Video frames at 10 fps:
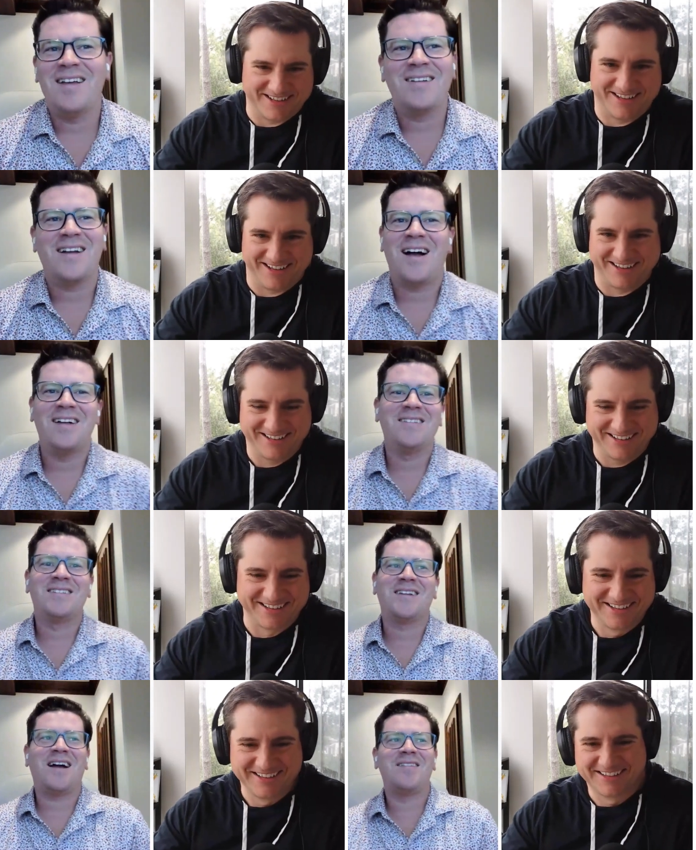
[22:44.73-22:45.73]
Speaker 1: I, I
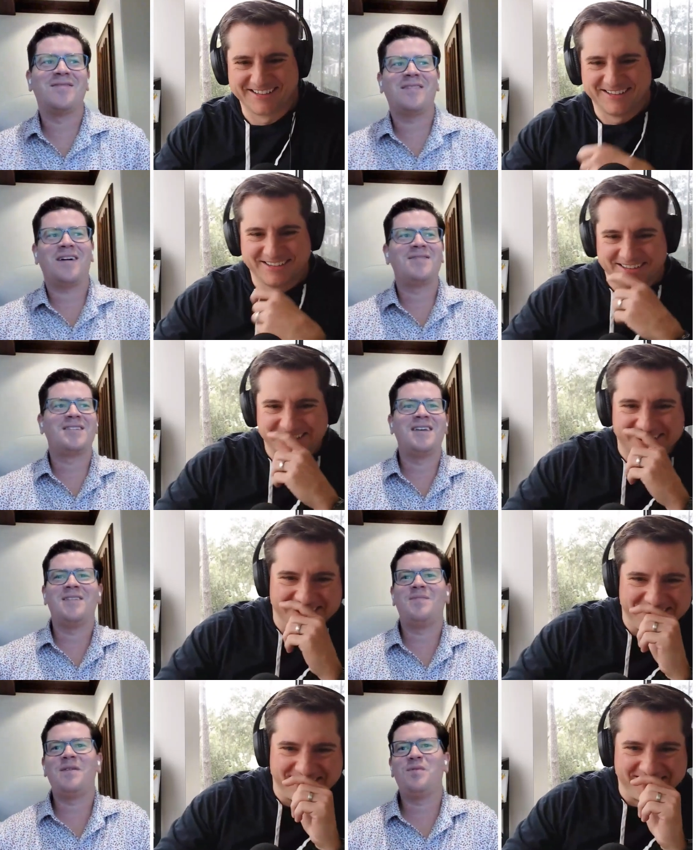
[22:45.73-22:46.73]
just, I've, I've
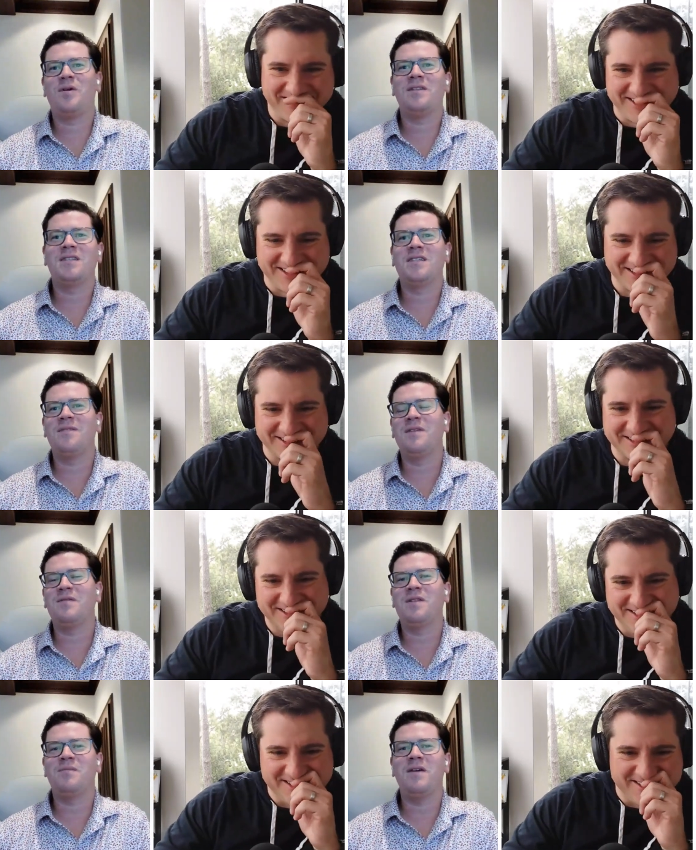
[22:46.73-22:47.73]
seen people. It's the same
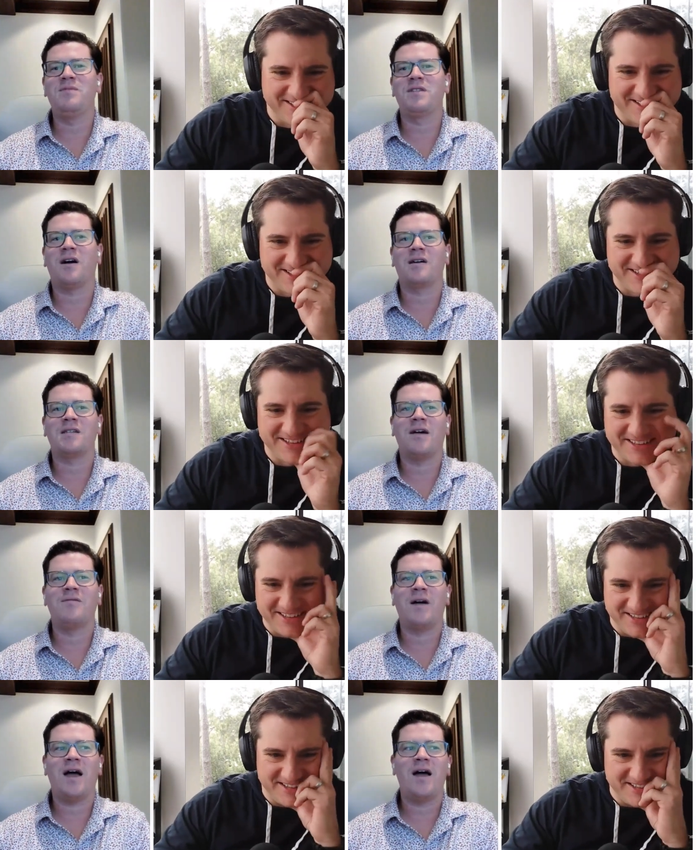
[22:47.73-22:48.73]
thing with the meme stocks.
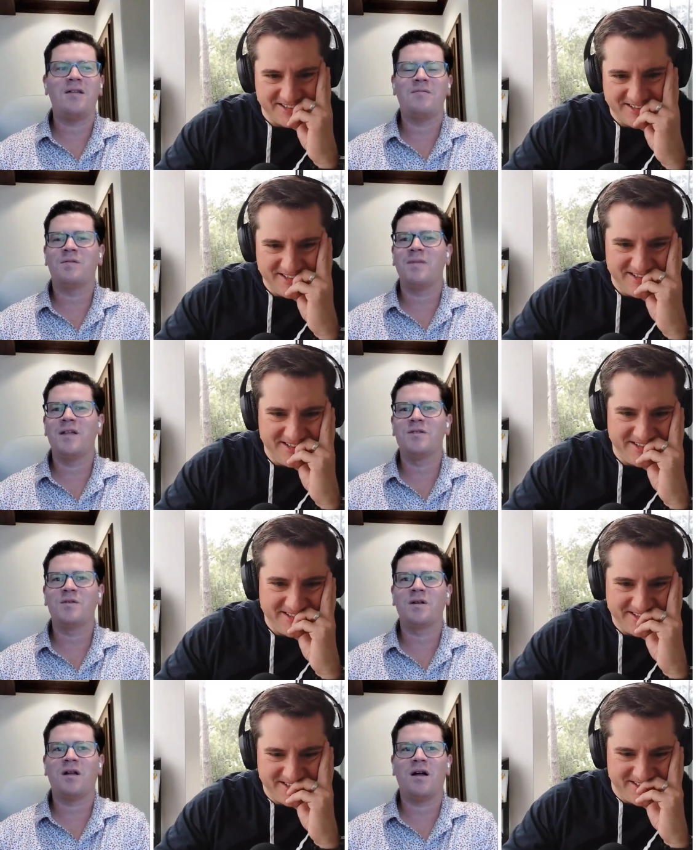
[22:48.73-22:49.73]
I've had meetings
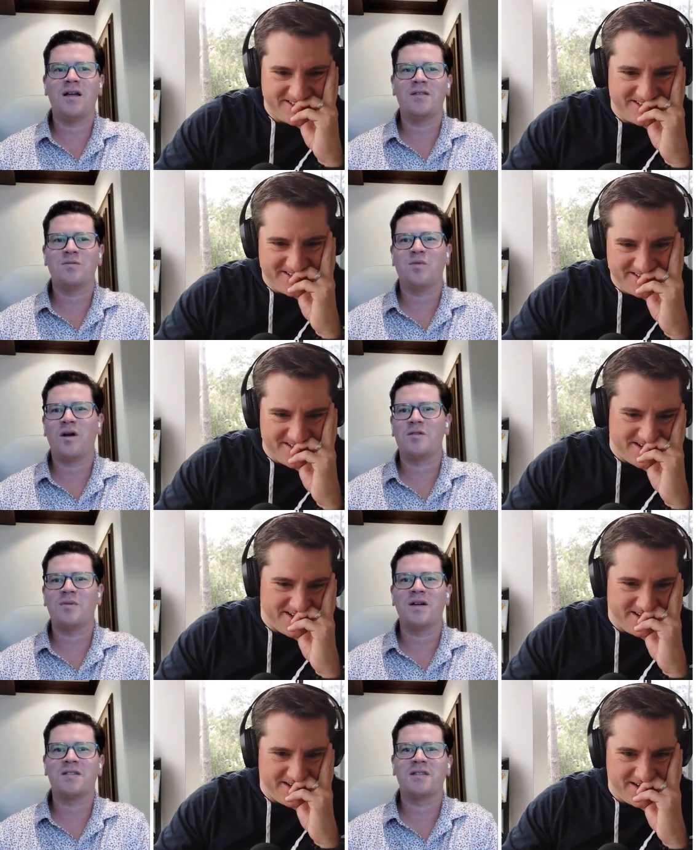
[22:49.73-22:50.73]
with clients or
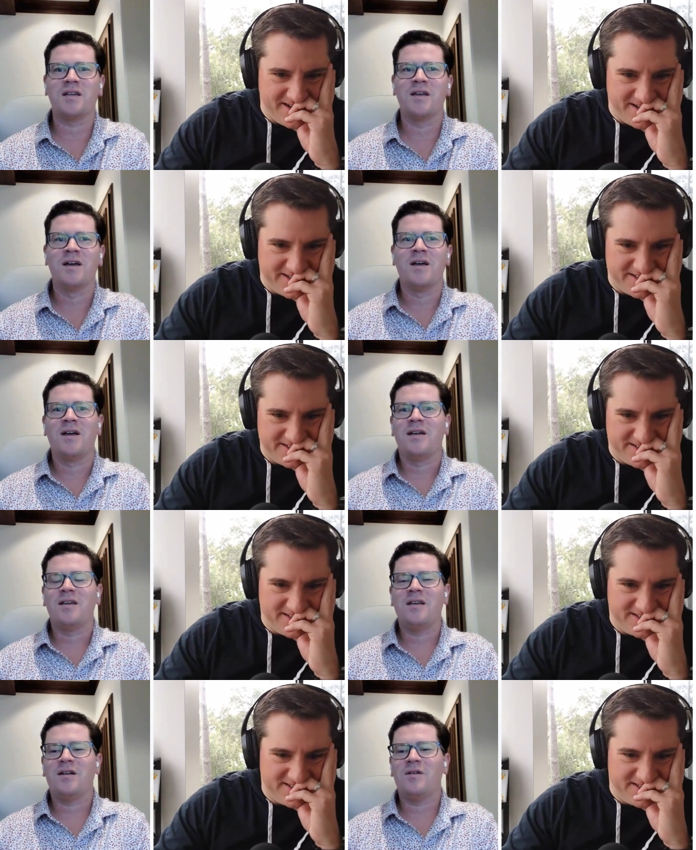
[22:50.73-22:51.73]
prospects, and they,
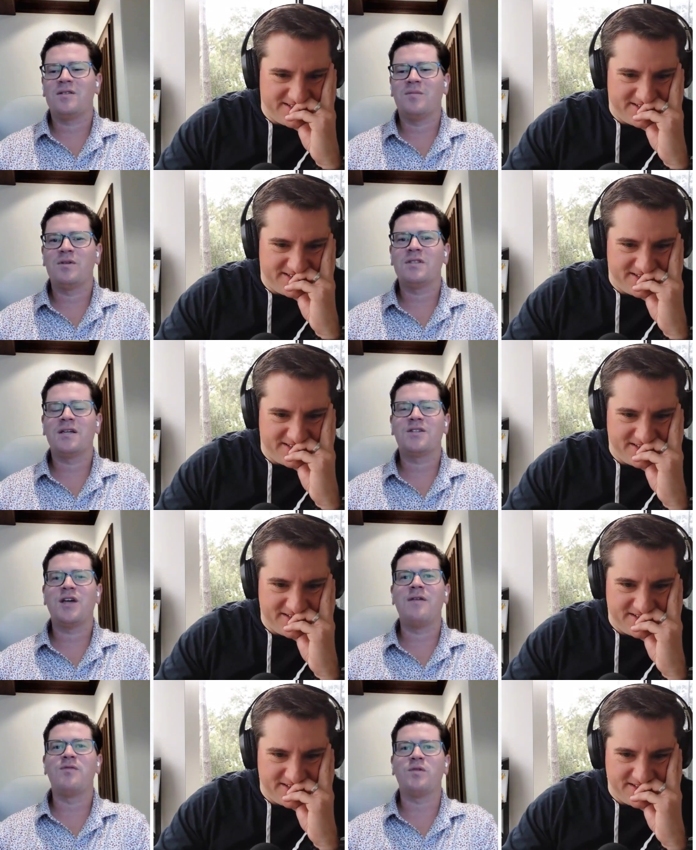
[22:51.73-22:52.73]
you know, it's almost like
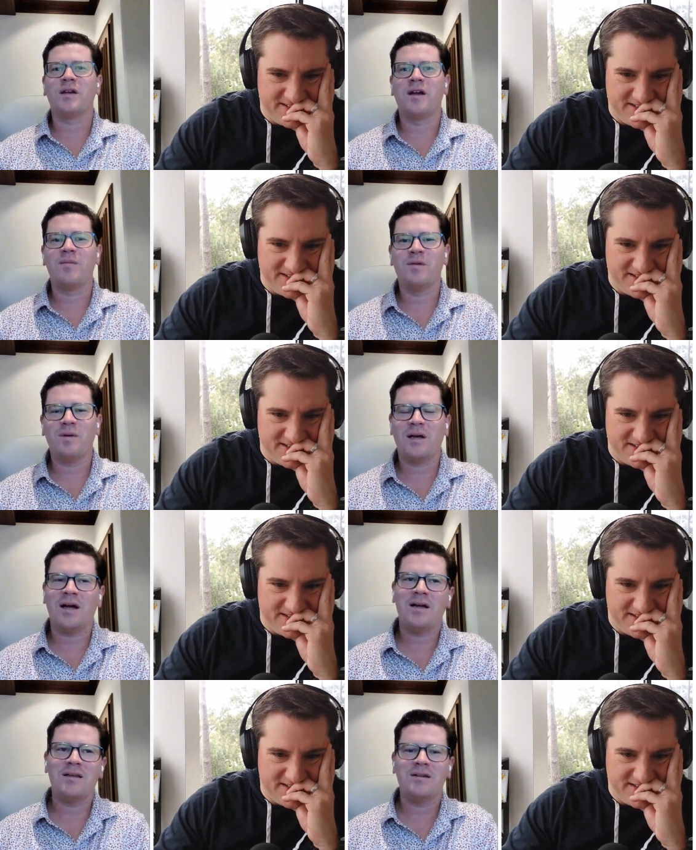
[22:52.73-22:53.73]
shameful. They come up,
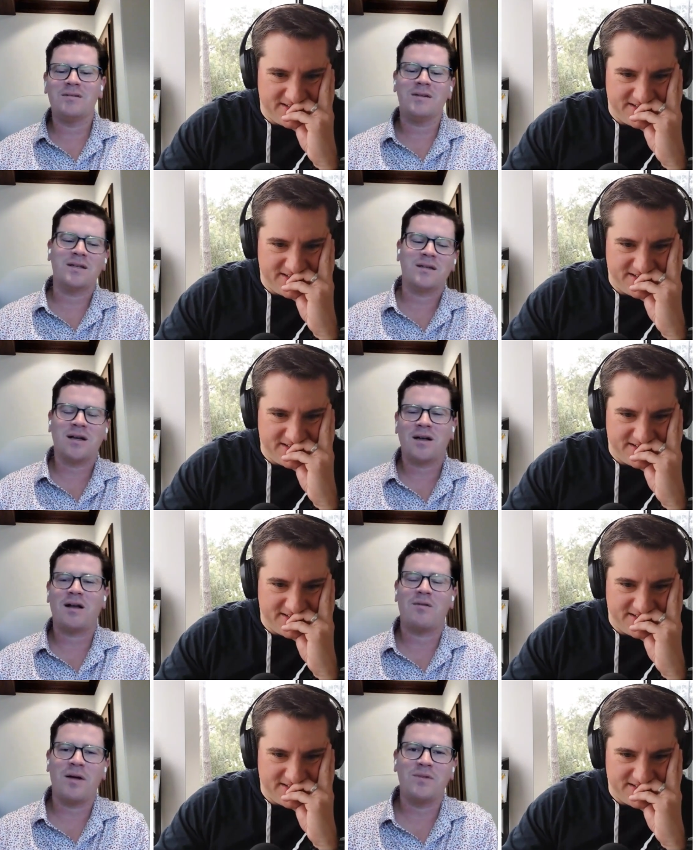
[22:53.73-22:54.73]
ah, you know, I got
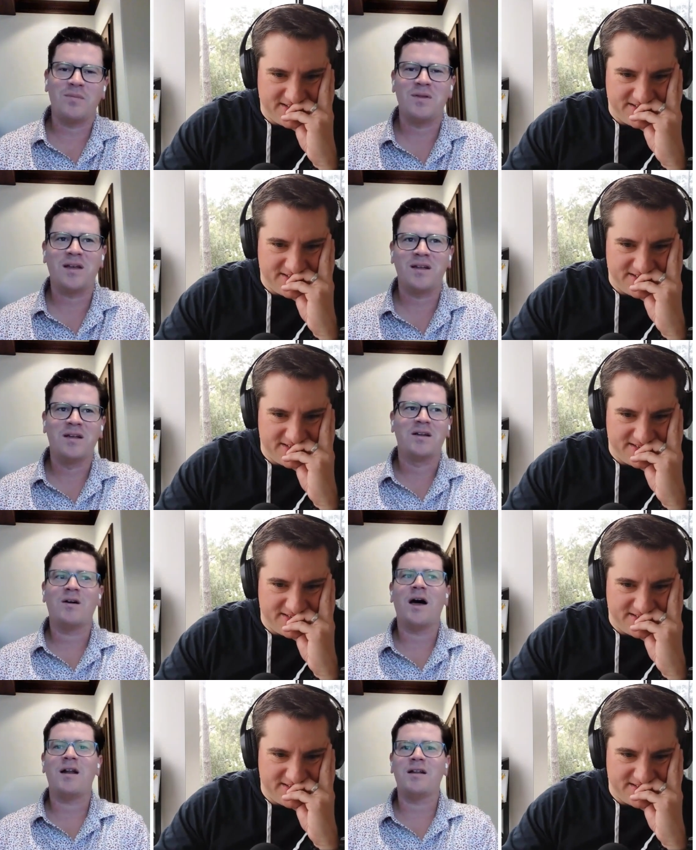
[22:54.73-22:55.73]
kind of wrapped up in that
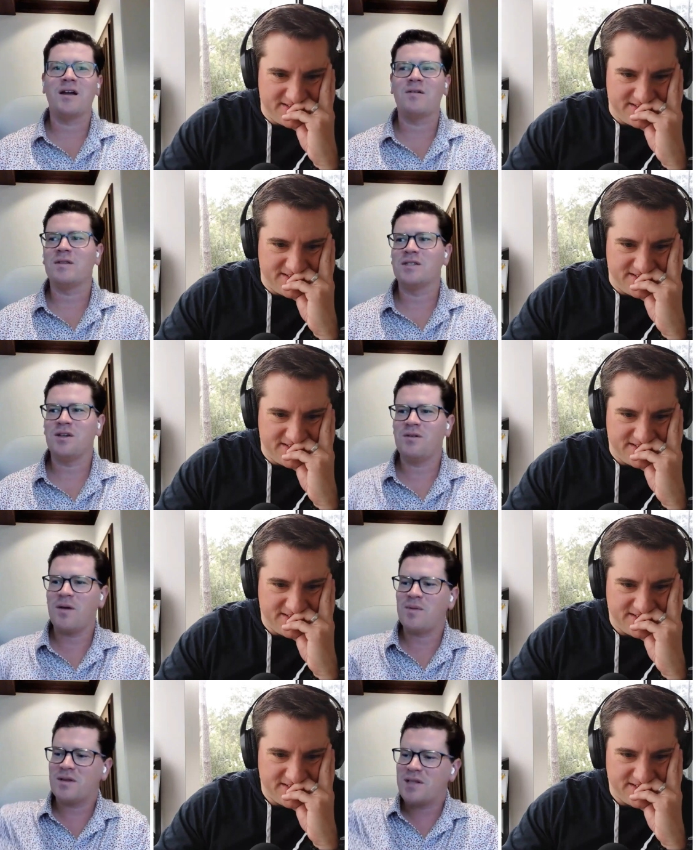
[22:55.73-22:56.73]
how did it go? And they showed
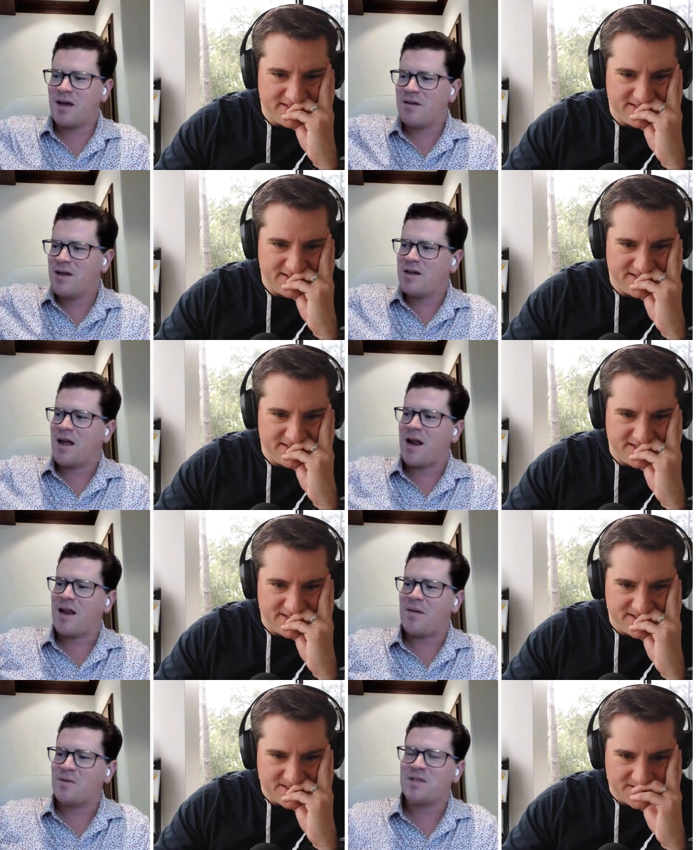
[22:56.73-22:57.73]
up and they're down
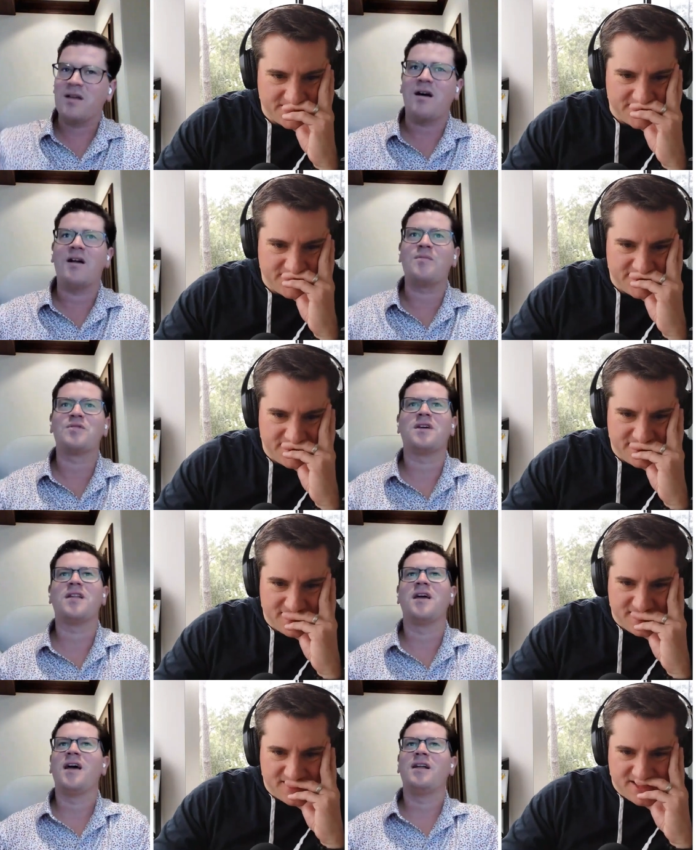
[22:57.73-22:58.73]
99%,
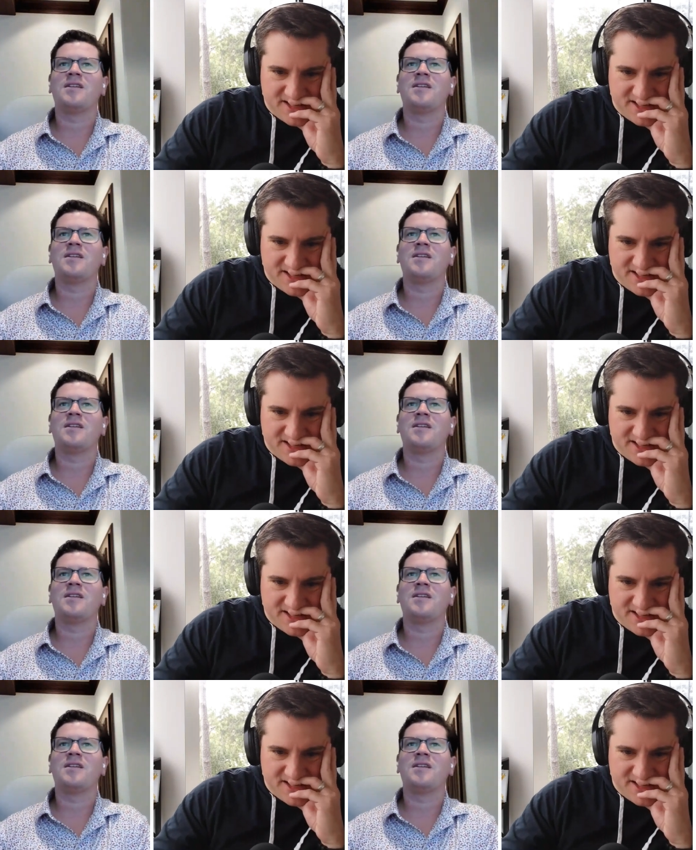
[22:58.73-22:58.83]
100%.